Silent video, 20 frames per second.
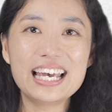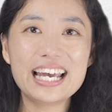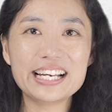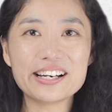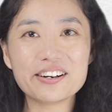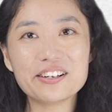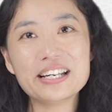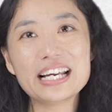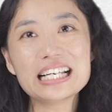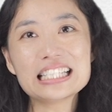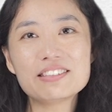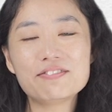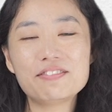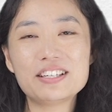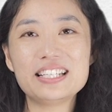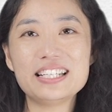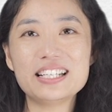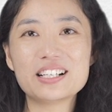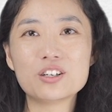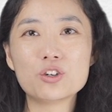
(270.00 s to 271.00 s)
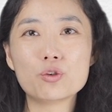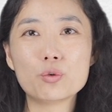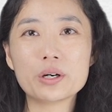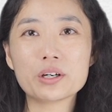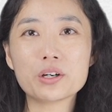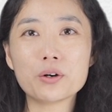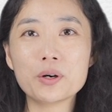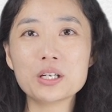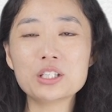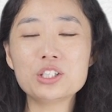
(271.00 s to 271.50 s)
In our next video, we're
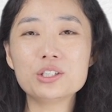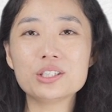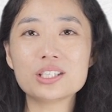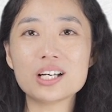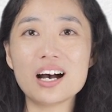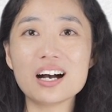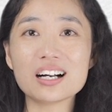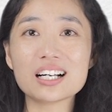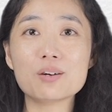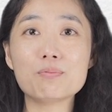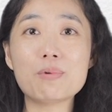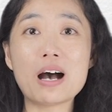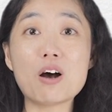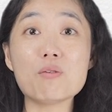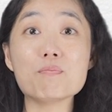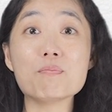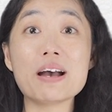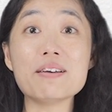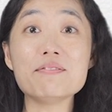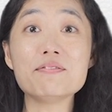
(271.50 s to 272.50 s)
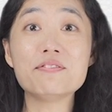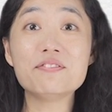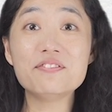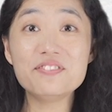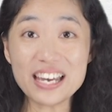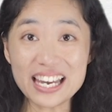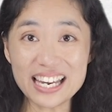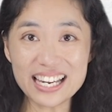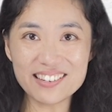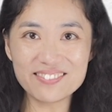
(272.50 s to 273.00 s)
going to talk about my
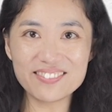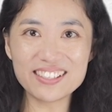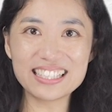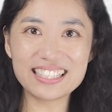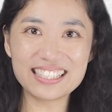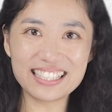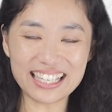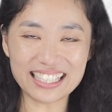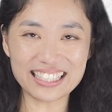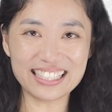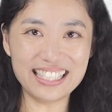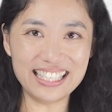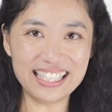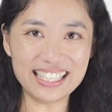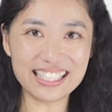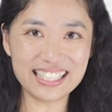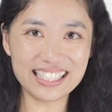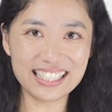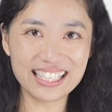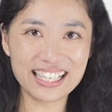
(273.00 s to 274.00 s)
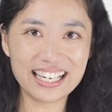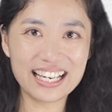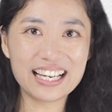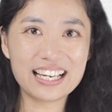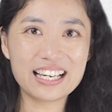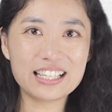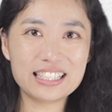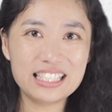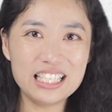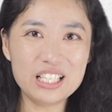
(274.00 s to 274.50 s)
favorite technique,
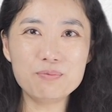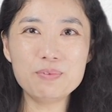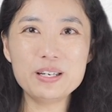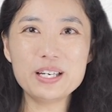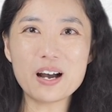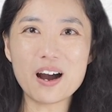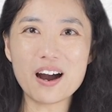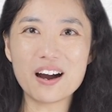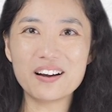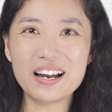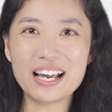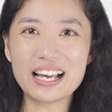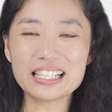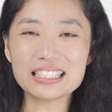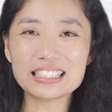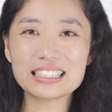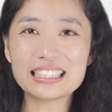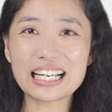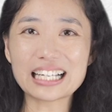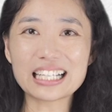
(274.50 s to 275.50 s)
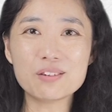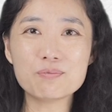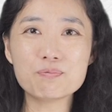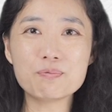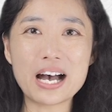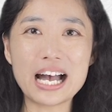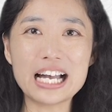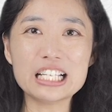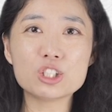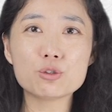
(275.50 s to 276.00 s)
TPRS, that
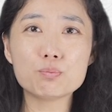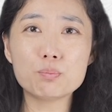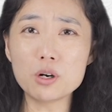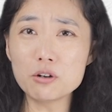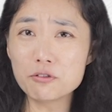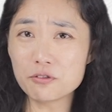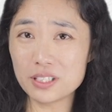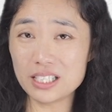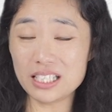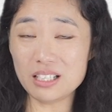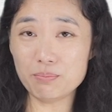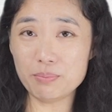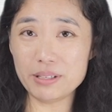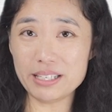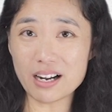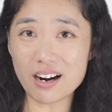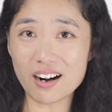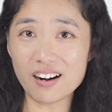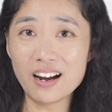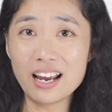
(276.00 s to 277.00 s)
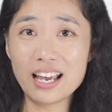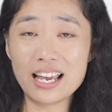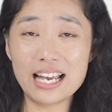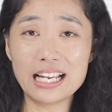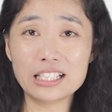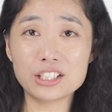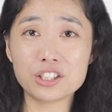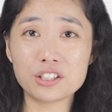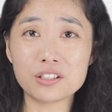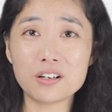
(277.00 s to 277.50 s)
combines both TPR
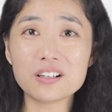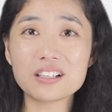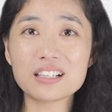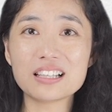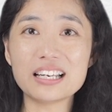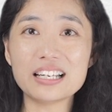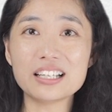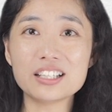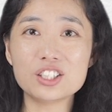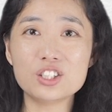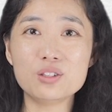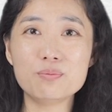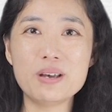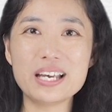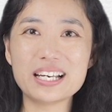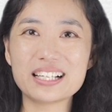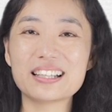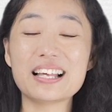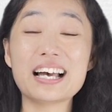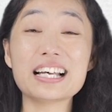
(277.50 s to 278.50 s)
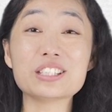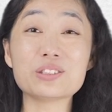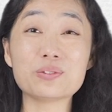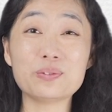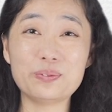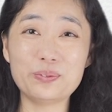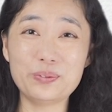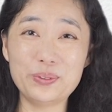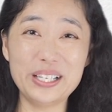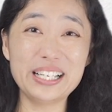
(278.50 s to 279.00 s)
and circling to make class
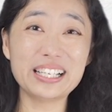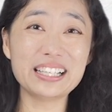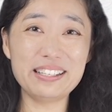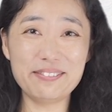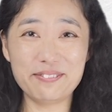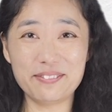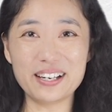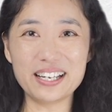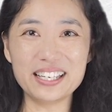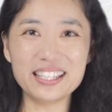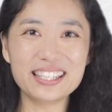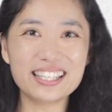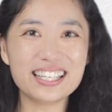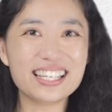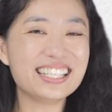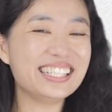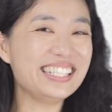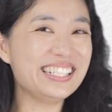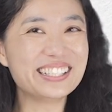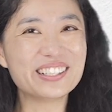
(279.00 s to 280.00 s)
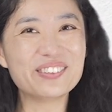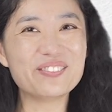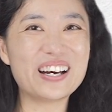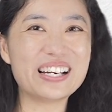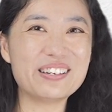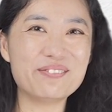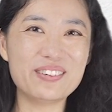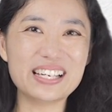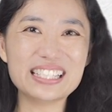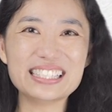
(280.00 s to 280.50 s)
really fun. You don't want
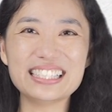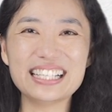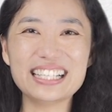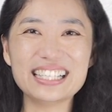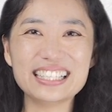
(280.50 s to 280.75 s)
to miss it.